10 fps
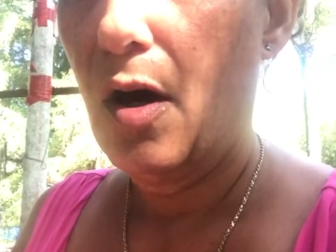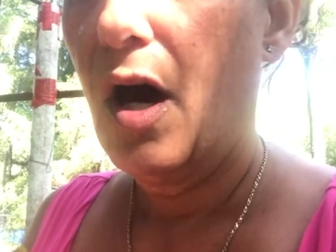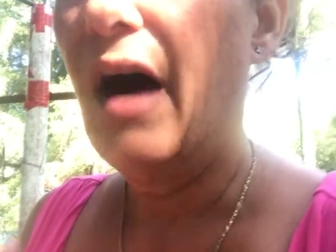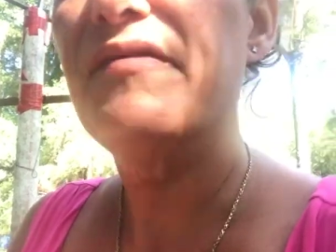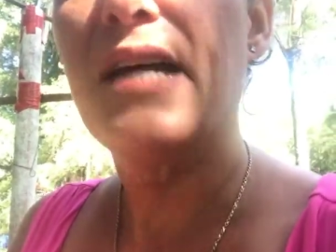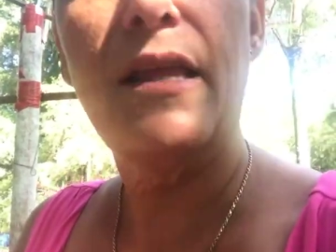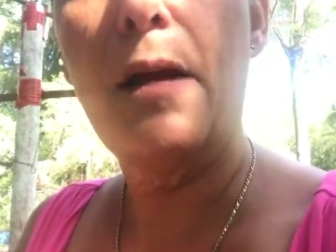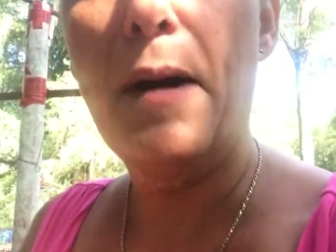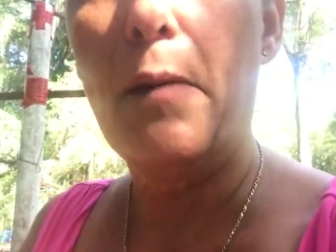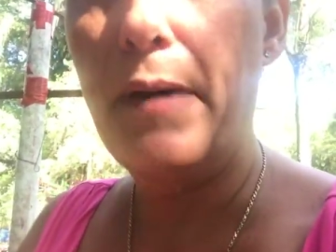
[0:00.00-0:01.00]
I've said that
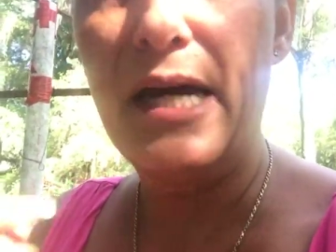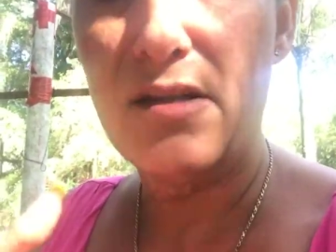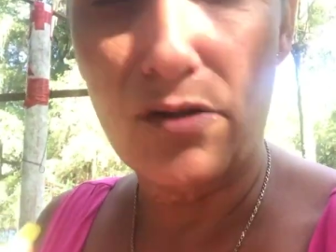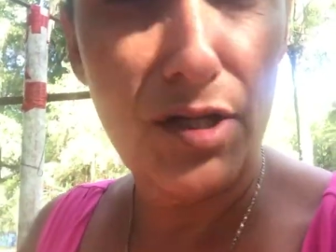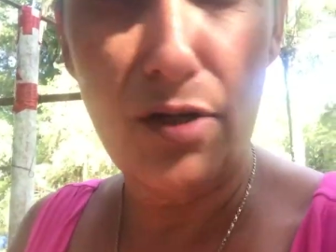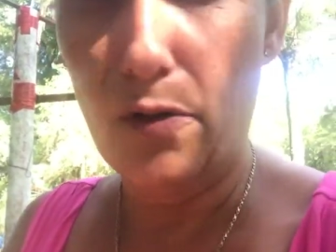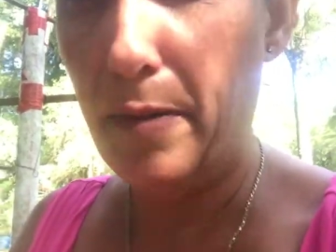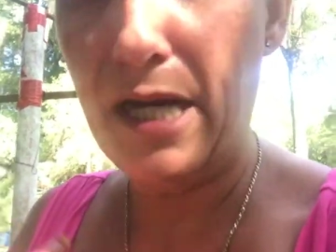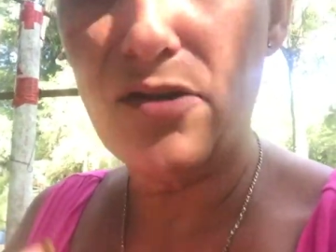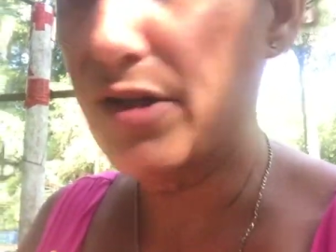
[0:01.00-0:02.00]
about basil, too.
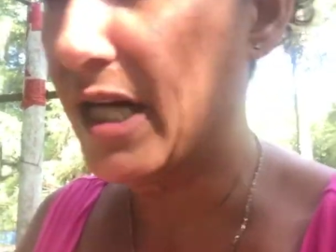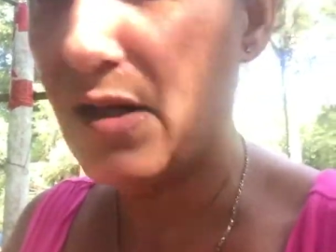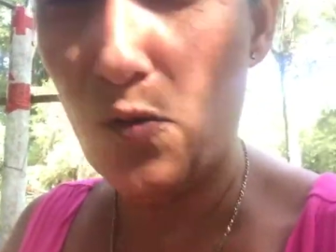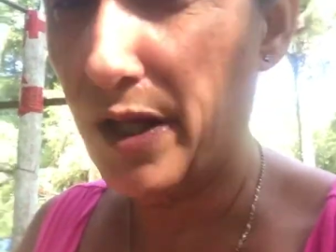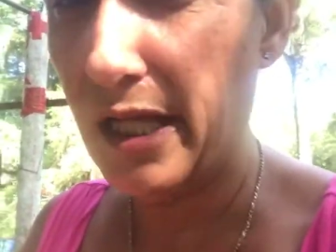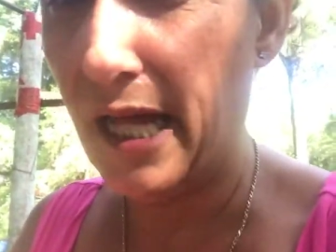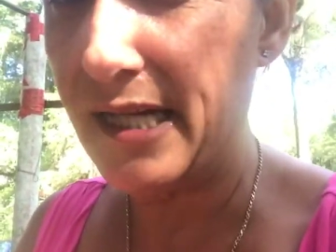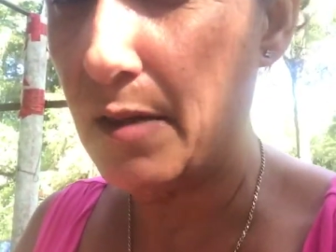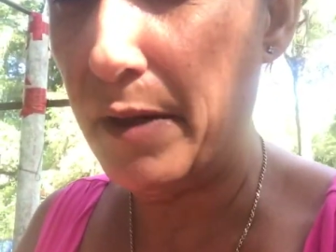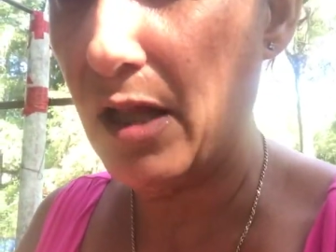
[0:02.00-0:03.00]
Basil doesn't really like
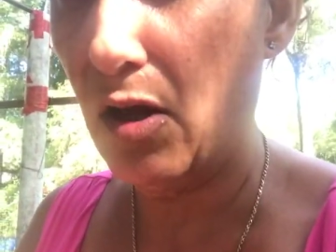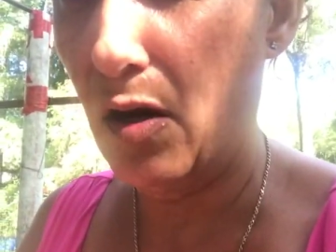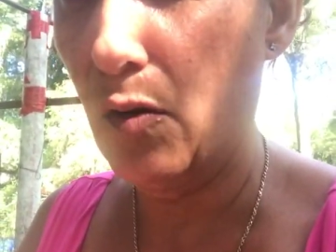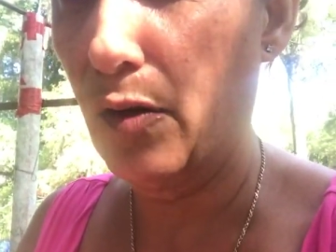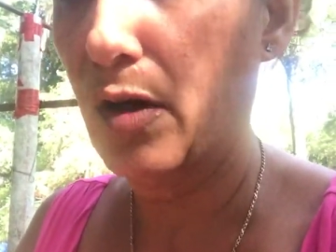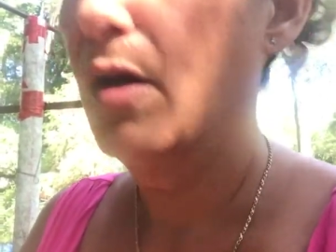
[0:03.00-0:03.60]
to be alone.